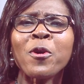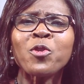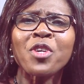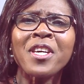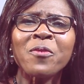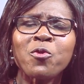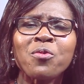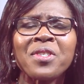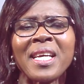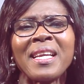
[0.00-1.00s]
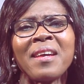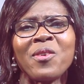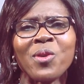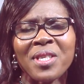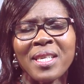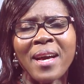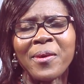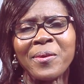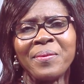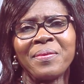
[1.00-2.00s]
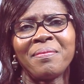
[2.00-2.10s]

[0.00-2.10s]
going to give two scenarios now.